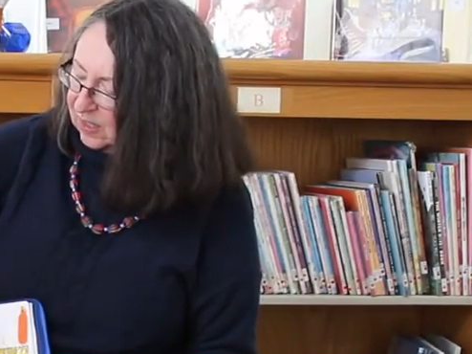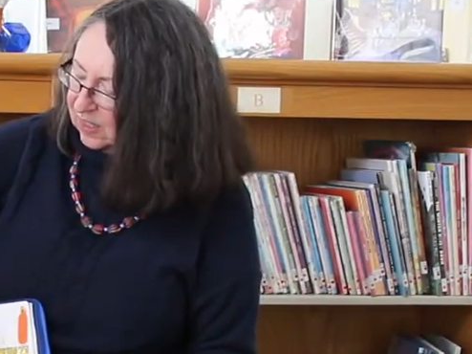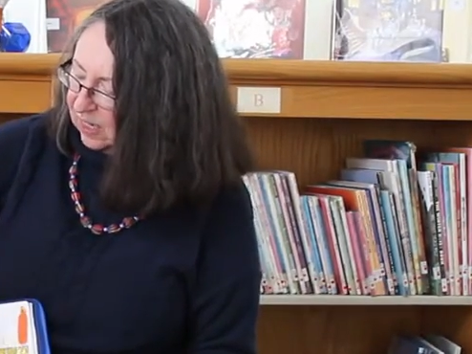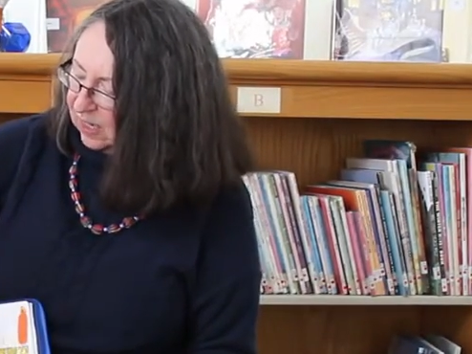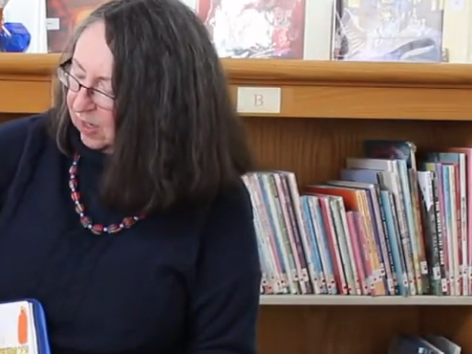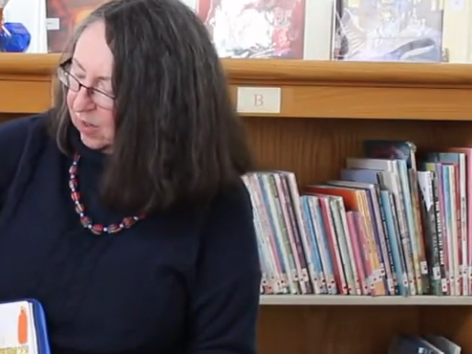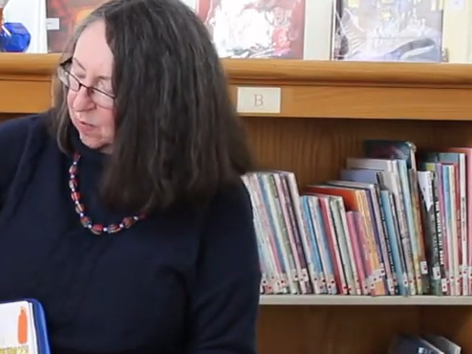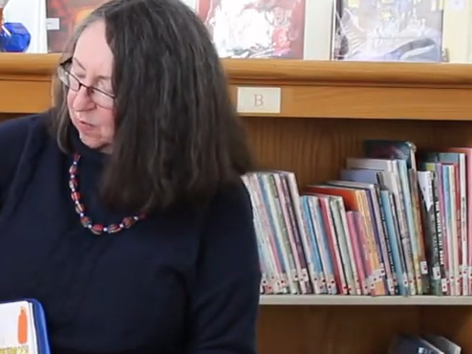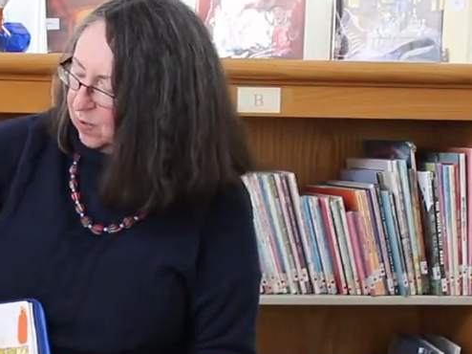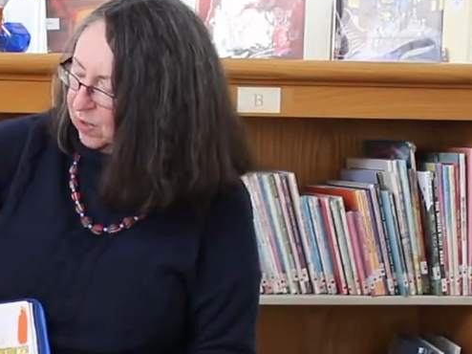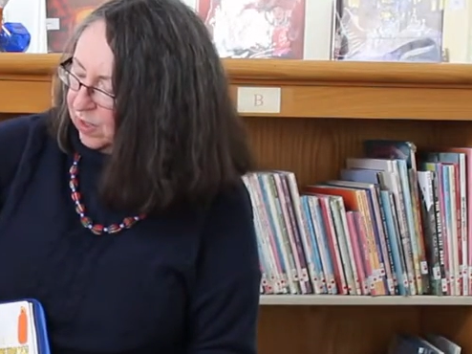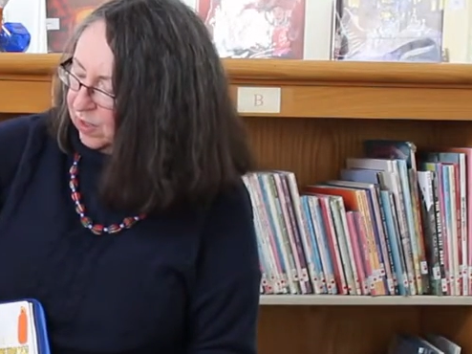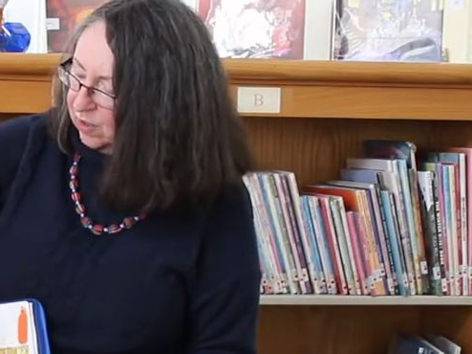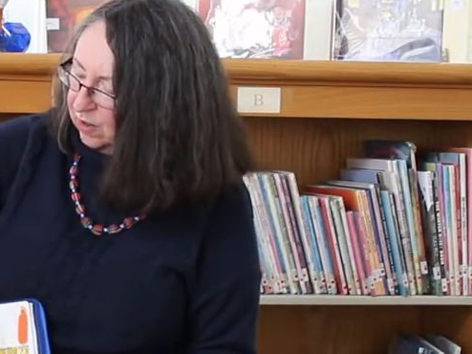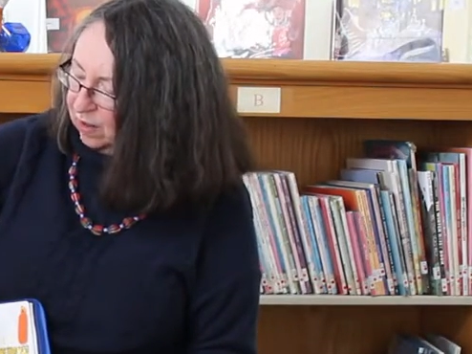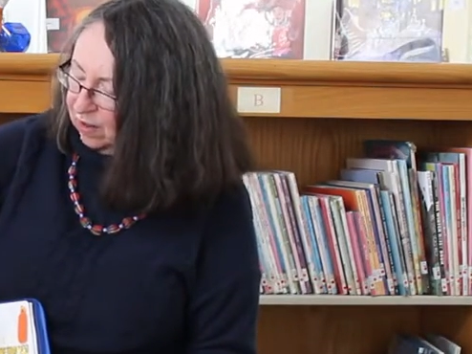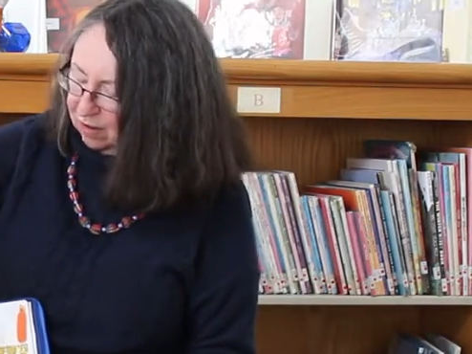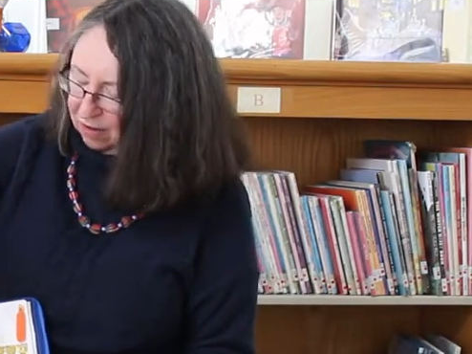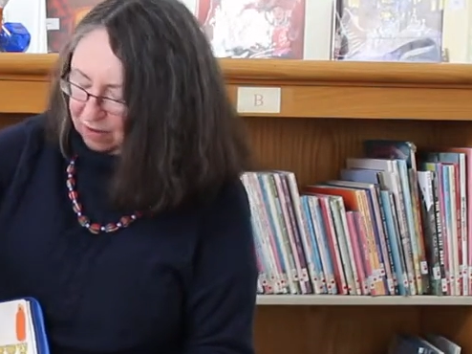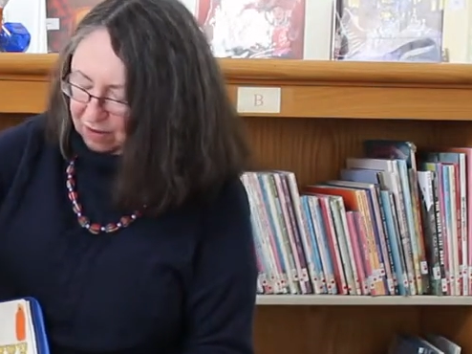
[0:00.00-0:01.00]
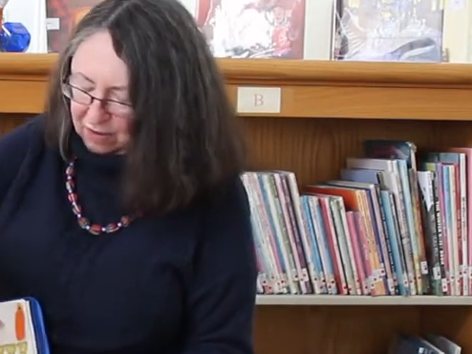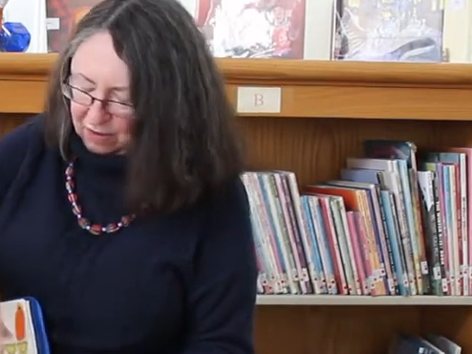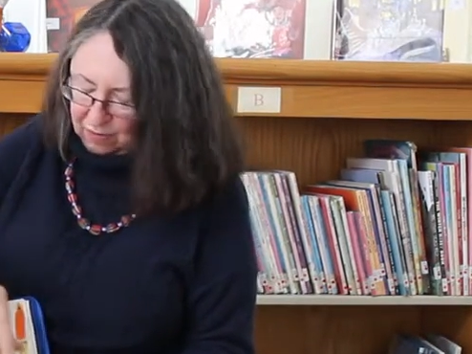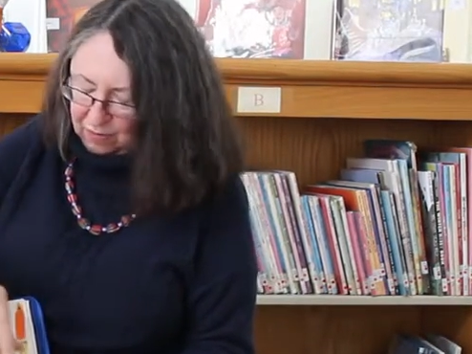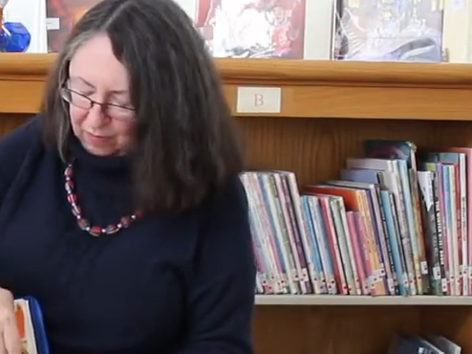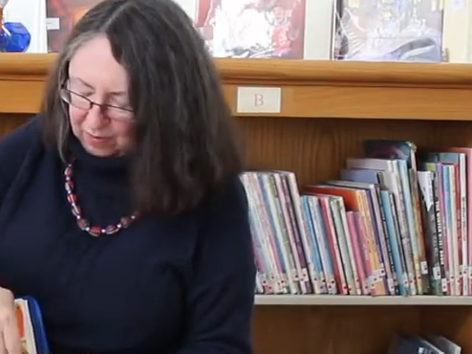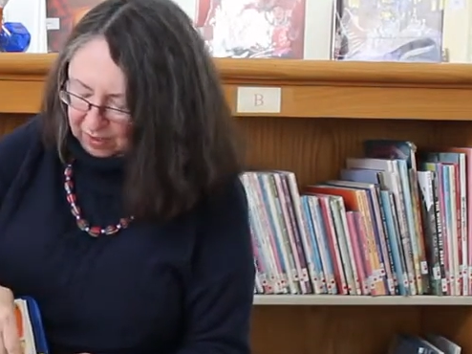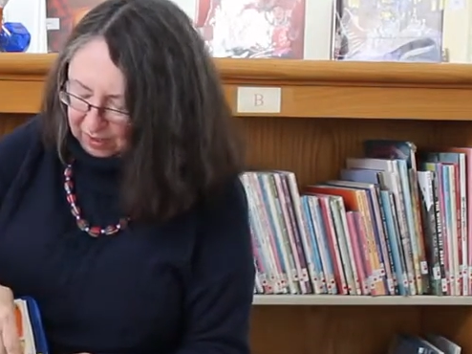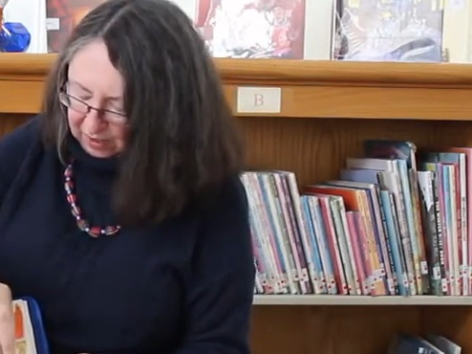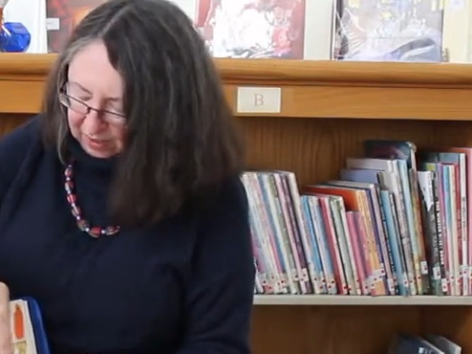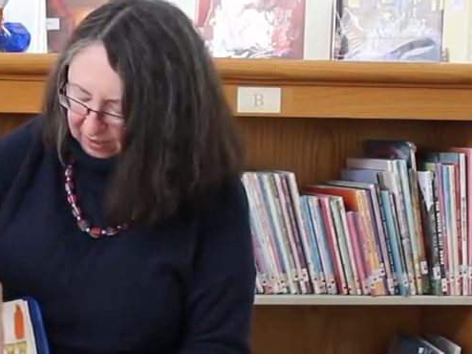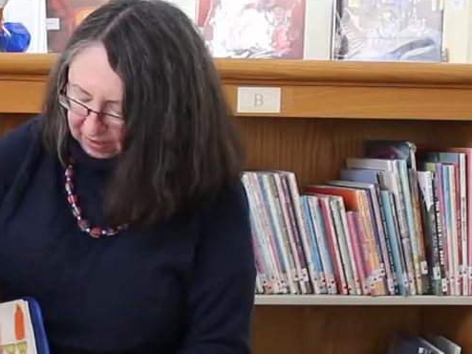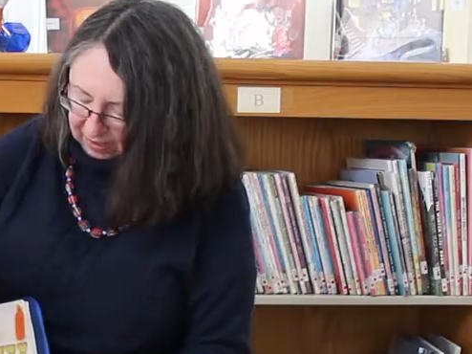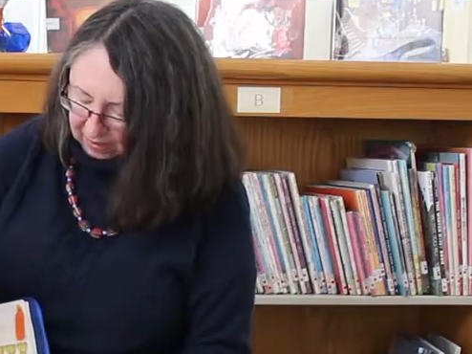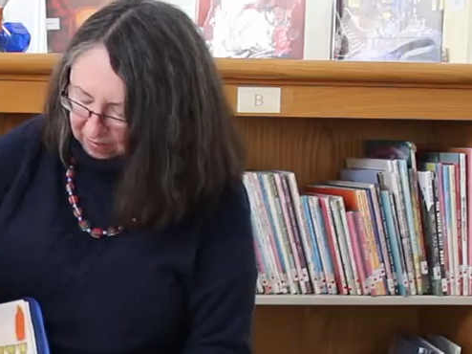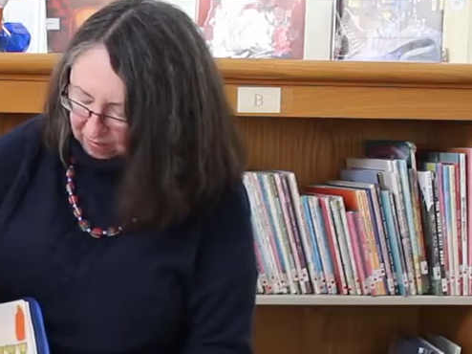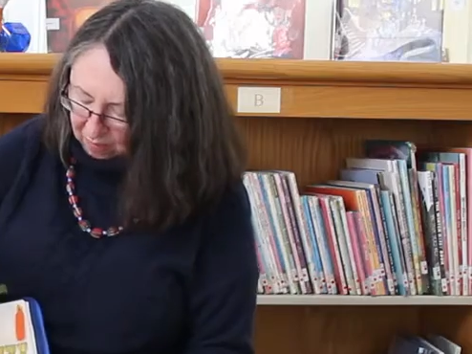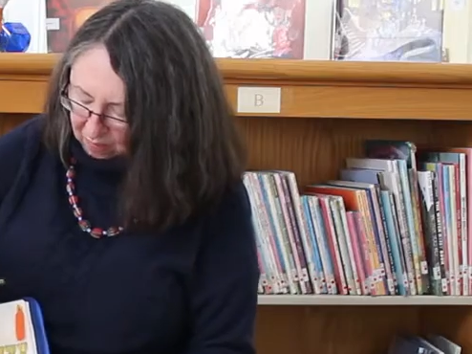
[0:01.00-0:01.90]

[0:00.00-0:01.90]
second word, third word.